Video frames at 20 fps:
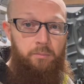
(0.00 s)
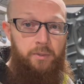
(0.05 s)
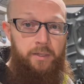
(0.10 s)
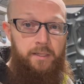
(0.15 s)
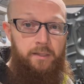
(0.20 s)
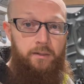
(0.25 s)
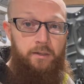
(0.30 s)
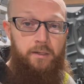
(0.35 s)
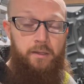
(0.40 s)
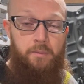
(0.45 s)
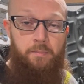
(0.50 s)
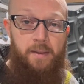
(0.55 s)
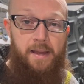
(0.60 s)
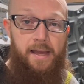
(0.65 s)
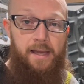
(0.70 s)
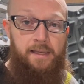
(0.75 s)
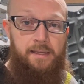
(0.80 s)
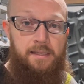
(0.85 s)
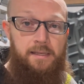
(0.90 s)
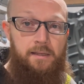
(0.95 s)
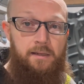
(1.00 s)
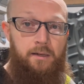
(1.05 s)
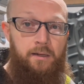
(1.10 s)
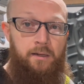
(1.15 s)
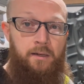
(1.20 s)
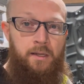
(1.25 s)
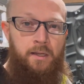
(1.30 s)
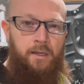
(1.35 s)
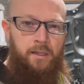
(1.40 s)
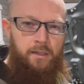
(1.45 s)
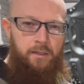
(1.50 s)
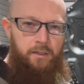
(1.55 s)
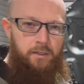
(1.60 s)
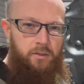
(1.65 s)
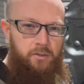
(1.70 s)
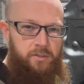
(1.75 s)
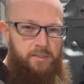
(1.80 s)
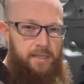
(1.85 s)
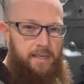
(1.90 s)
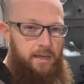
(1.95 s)
breather at the back here that
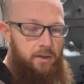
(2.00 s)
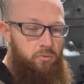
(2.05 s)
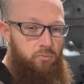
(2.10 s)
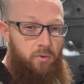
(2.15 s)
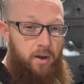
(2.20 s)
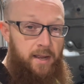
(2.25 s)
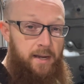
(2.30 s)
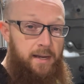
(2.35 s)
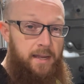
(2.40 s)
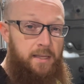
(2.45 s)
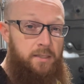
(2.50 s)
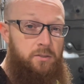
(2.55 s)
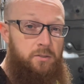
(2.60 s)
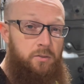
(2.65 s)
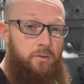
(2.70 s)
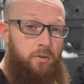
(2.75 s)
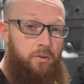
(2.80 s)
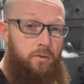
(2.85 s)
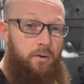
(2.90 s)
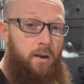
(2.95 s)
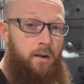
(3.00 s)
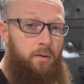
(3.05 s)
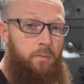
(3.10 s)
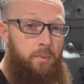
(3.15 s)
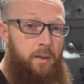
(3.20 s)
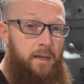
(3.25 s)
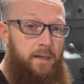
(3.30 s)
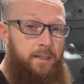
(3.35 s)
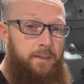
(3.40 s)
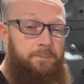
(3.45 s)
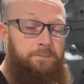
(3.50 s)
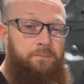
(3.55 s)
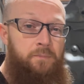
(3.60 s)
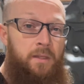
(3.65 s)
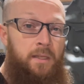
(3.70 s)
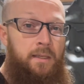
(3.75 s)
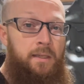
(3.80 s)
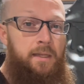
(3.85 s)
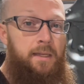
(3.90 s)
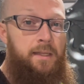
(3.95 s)
goes down right next to the throttle body.
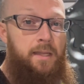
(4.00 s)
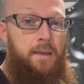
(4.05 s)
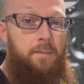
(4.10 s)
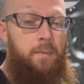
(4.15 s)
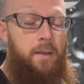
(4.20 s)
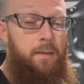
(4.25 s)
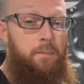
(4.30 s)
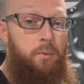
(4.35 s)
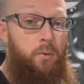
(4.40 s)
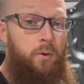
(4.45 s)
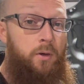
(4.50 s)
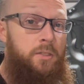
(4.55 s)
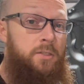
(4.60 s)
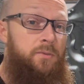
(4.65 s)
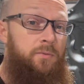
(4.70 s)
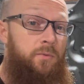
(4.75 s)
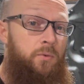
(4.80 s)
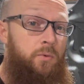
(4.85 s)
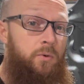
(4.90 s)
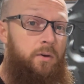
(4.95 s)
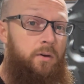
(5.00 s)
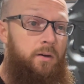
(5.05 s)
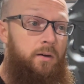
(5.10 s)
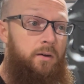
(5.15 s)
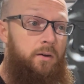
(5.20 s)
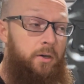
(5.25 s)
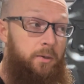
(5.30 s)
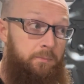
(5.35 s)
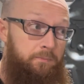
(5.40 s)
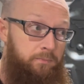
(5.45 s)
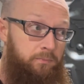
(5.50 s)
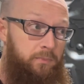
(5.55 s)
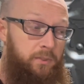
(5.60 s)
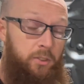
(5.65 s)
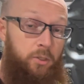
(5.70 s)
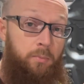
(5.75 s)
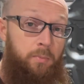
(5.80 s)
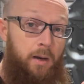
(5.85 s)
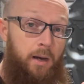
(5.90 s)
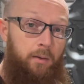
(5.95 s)
And they make ports for, or
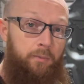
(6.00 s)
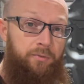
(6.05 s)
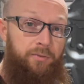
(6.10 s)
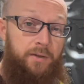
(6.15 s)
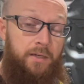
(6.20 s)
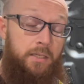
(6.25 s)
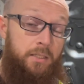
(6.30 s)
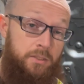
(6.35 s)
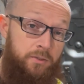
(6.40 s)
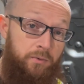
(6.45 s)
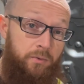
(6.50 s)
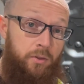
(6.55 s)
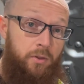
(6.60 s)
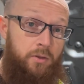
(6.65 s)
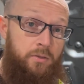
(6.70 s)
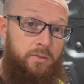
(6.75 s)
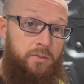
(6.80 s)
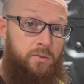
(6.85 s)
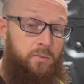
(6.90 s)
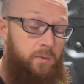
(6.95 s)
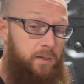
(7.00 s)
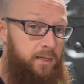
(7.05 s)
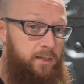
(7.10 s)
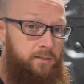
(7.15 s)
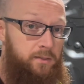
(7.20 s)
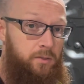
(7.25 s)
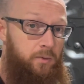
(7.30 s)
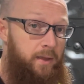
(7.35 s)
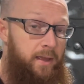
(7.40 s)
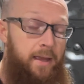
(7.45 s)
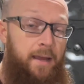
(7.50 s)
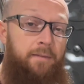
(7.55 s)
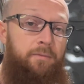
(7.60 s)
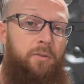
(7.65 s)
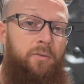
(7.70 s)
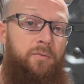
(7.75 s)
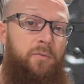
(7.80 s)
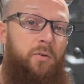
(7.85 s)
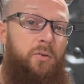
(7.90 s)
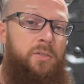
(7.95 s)
little barb fittings for those as well. So I have
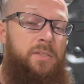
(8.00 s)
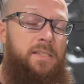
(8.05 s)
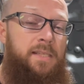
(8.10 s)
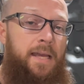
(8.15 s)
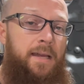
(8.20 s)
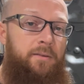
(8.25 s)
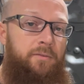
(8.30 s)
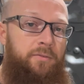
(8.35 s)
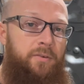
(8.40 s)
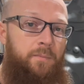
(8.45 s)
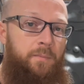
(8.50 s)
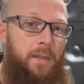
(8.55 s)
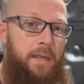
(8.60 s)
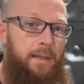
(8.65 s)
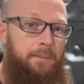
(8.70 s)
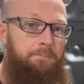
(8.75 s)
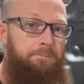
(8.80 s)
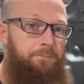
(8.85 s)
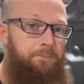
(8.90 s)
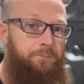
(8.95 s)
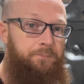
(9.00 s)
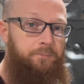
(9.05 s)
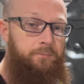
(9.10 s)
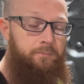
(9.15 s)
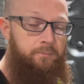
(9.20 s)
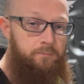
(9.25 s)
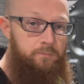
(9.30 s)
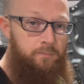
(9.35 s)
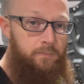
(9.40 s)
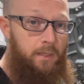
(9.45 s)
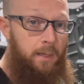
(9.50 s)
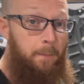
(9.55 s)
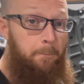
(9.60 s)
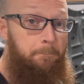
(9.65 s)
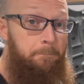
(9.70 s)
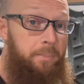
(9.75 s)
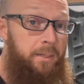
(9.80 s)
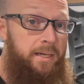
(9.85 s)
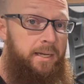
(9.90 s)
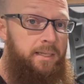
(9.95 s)
the full set from them.
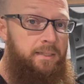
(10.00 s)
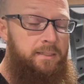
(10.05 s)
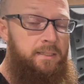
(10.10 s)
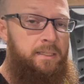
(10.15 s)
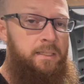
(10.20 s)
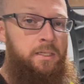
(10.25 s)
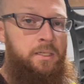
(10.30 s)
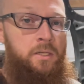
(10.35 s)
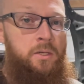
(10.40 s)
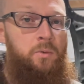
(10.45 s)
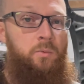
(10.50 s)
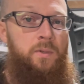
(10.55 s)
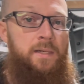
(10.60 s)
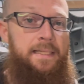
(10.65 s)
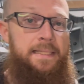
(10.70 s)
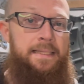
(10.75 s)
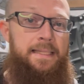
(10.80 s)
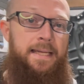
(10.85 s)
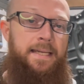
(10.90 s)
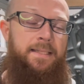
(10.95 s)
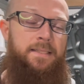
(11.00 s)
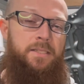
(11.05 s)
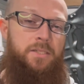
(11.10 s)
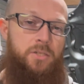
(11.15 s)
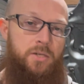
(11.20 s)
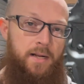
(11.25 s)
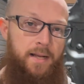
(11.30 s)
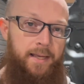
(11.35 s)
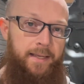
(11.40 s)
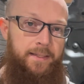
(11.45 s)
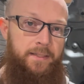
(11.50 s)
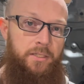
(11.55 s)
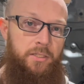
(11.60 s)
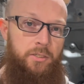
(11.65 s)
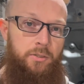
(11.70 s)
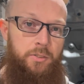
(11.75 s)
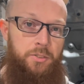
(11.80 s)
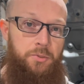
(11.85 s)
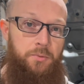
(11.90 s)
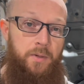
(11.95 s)
But what I'd like to try and
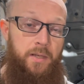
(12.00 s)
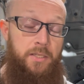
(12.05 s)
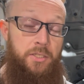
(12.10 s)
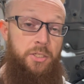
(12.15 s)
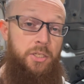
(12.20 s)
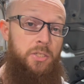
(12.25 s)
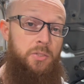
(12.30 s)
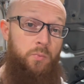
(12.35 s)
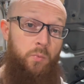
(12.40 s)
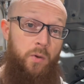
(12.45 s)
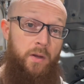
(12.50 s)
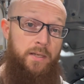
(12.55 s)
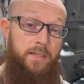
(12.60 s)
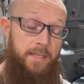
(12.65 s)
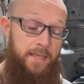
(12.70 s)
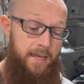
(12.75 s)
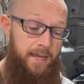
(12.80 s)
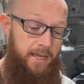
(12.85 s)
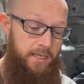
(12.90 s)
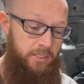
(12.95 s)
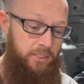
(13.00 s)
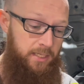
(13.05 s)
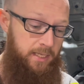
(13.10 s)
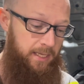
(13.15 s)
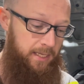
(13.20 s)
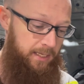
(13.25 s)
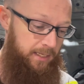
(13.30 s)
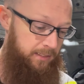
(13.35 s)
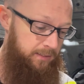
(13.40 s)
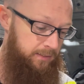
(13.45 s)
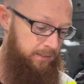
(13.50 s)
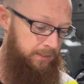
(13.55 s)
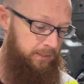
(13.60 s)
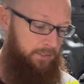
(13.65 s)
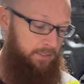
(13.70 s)
do is run just one catch can.